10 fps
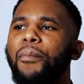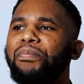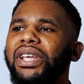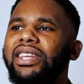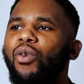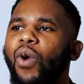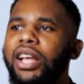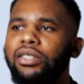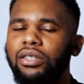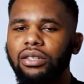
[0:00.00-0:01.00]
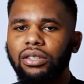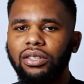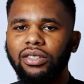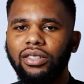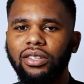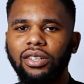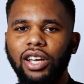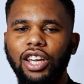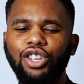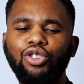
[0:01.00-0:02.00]
Peter went,
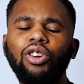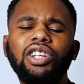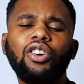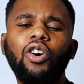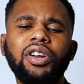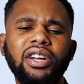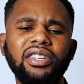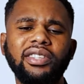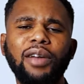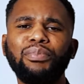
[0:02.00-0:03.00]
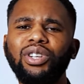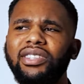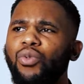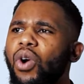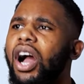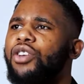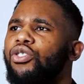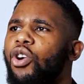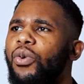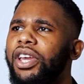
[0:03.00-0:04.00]
he told the other disciple, he said, Where are
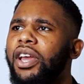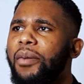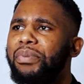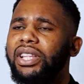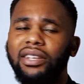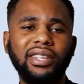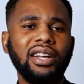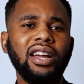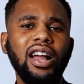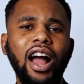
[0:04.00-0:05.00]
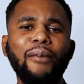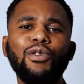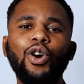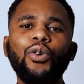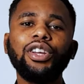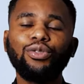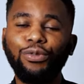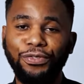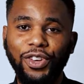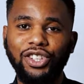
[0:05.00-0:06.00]
you going? Peter said, I'm going to
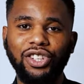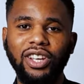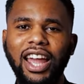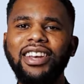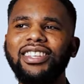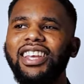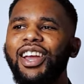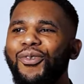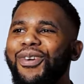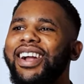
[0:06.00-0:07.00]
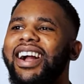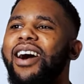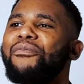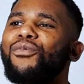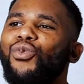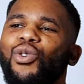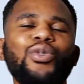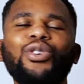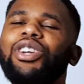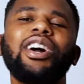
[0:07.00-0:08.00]
fish. And they said, We come,
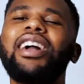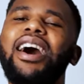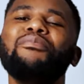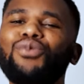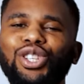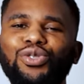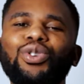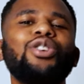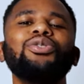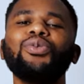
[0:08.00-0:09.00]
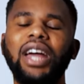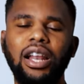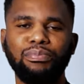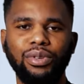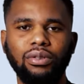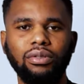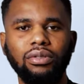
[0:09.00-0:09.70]
we're gonna come with you, we're going to help you.